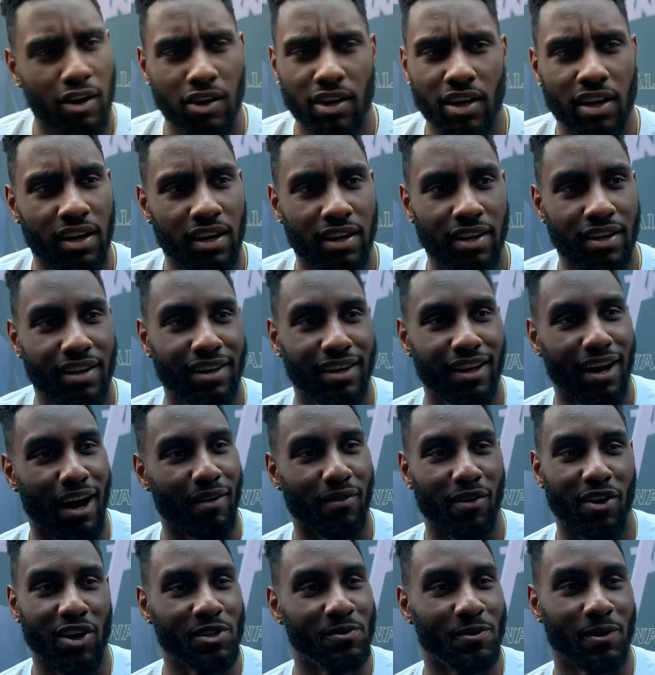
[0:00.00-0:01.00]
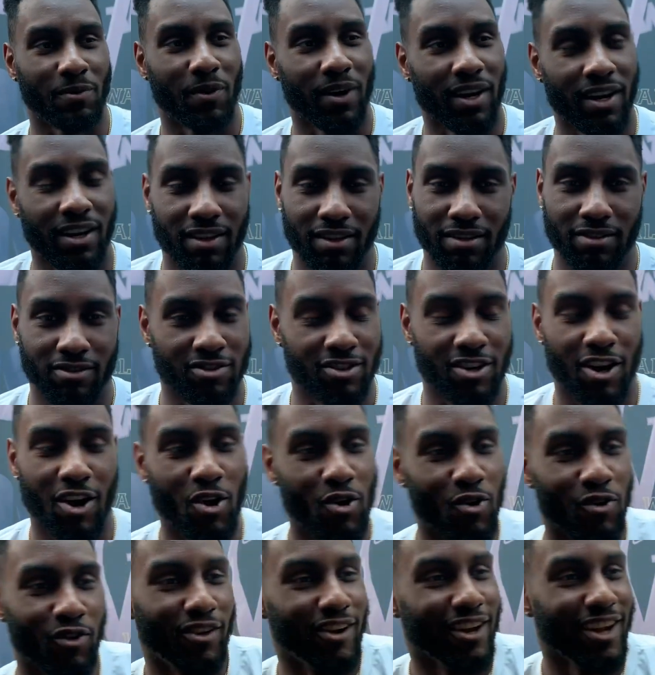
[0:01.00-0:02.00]
Oh yeah, I've always been ready. There's
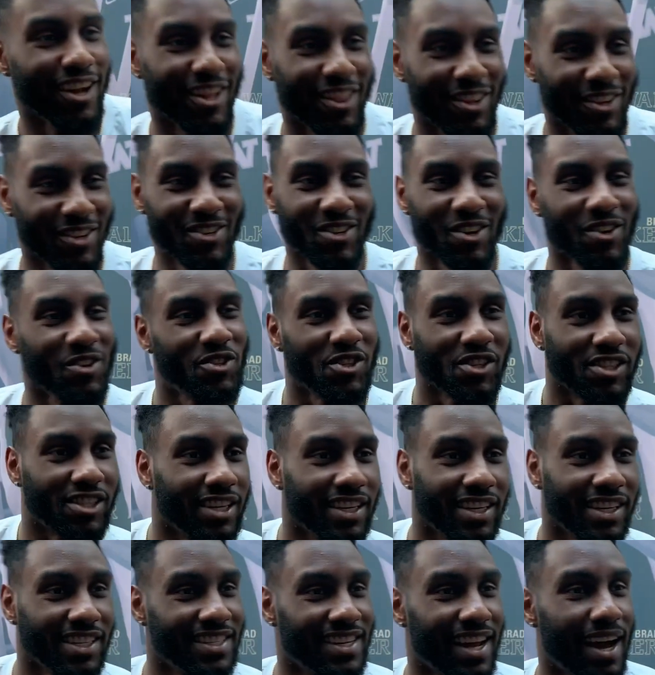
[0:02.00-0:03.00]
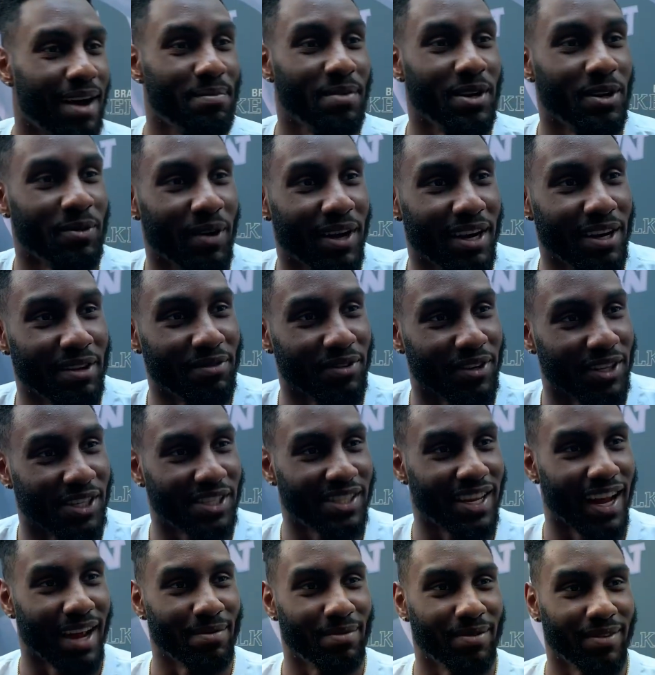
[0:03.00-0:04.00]
no such thing as not being ready for
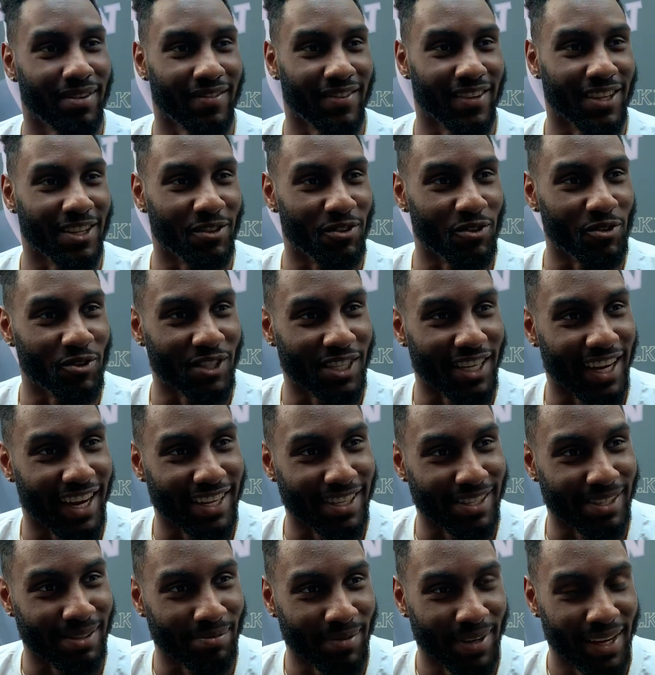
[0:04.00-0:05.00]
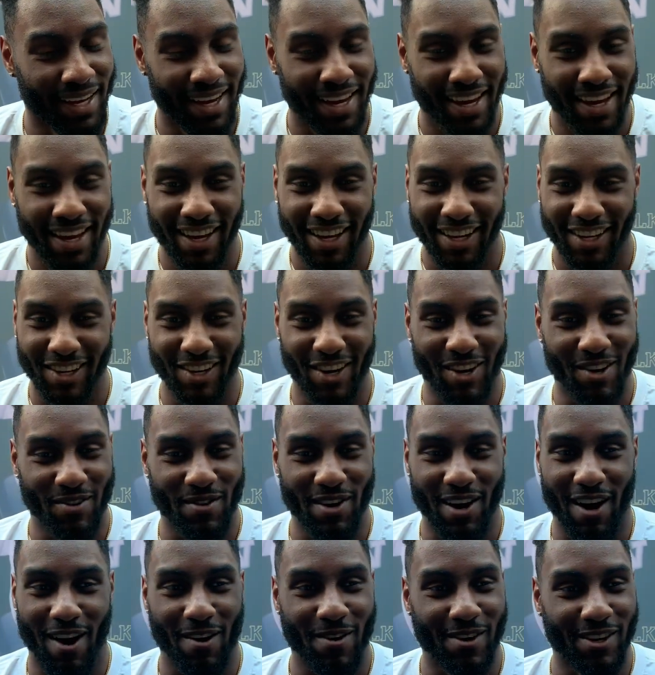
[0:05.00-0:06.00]
this type of enthusiasm.
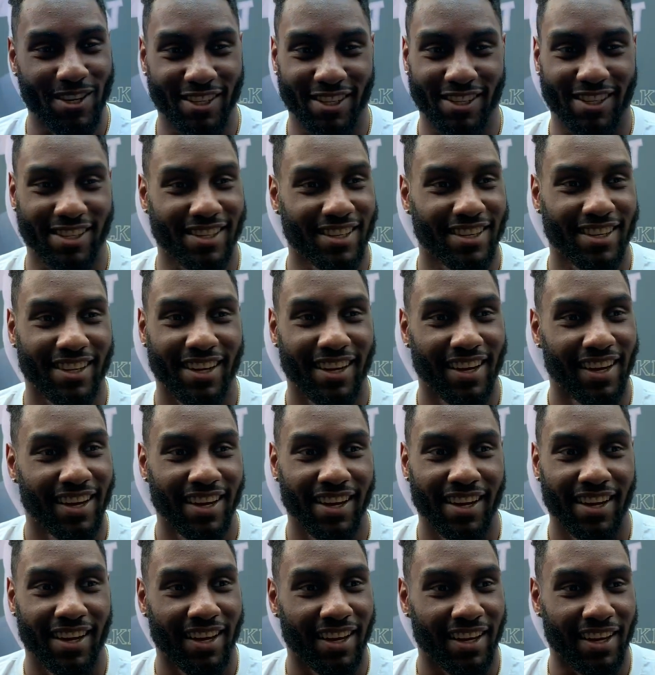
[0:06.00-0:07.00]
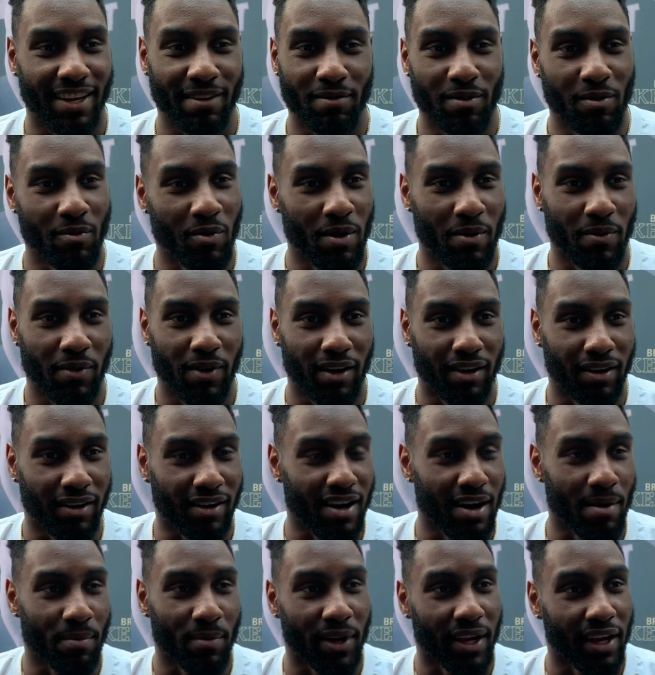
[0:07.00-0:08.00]
We always, even when we're
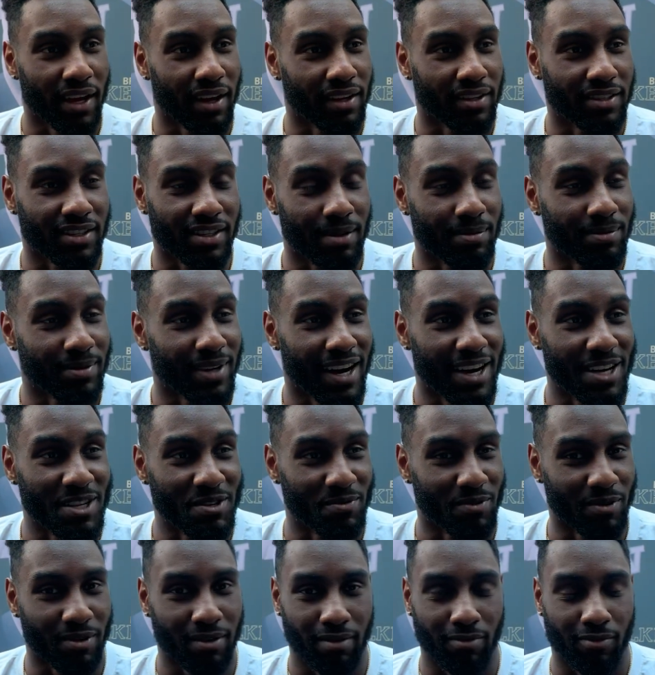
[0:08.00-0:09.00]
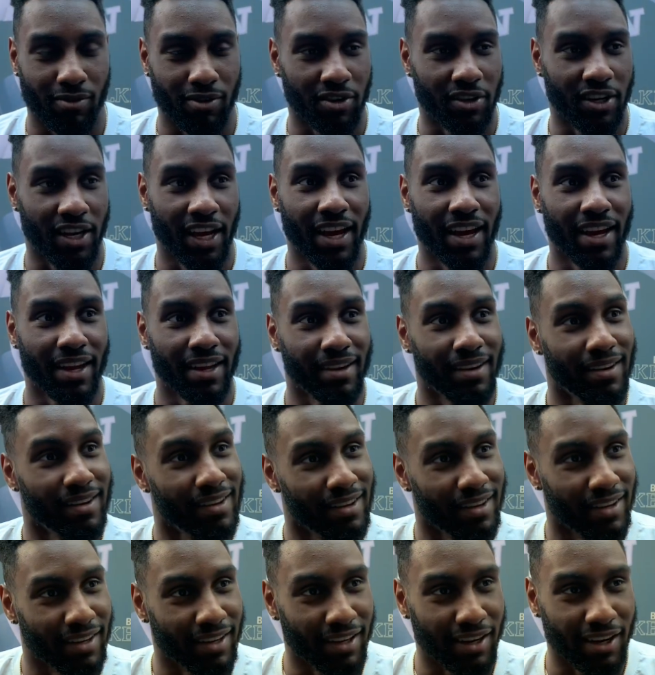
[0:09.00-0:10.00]
coming in, and sometimes we're dead,
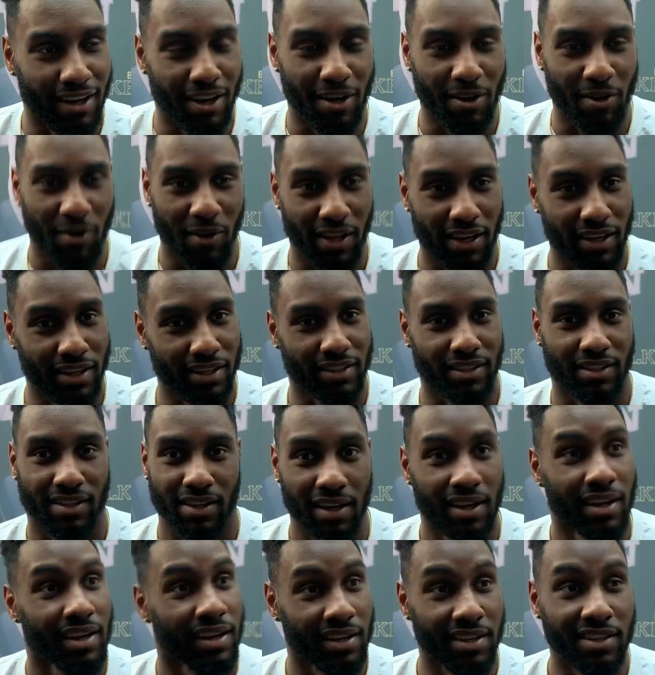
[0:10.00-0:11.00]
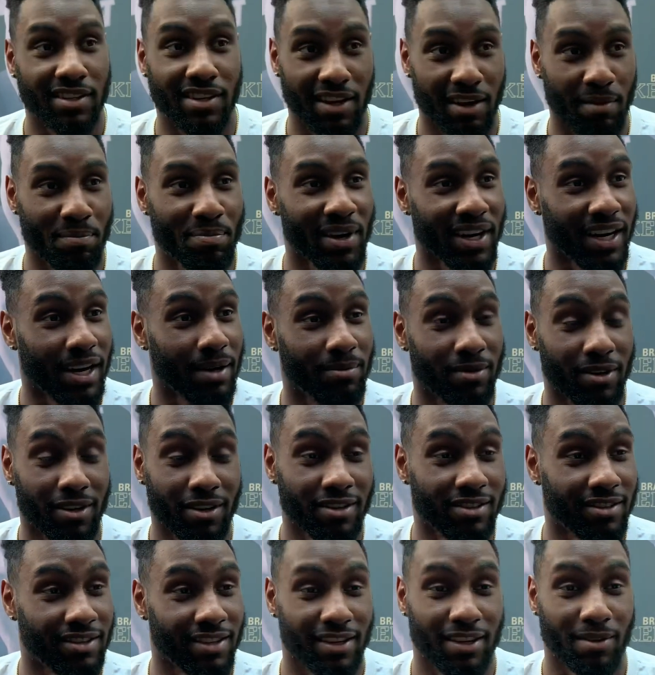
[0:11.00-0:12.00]
and he's gonna pick up the
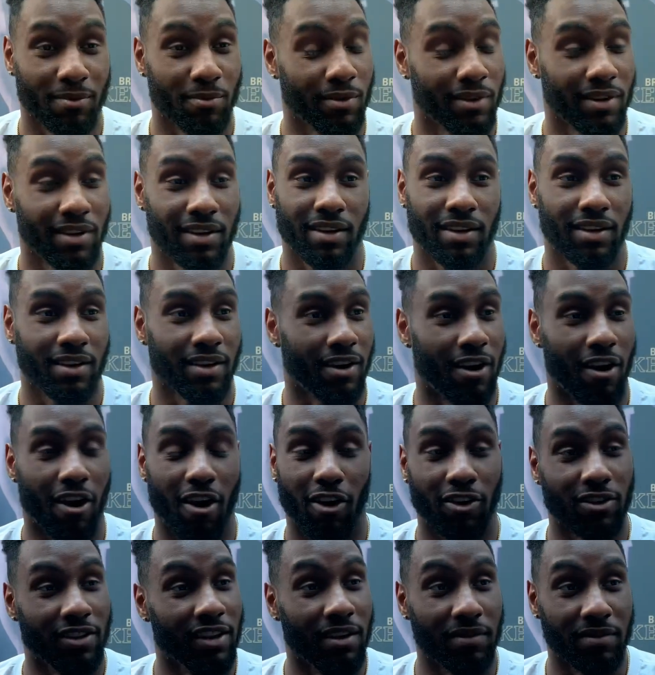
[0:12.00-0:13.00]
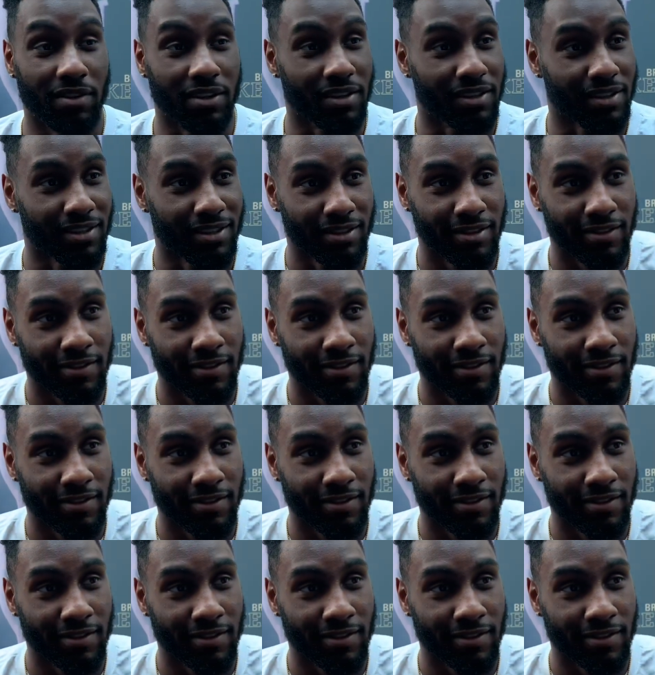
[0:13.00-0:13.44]
energy, and we all love it.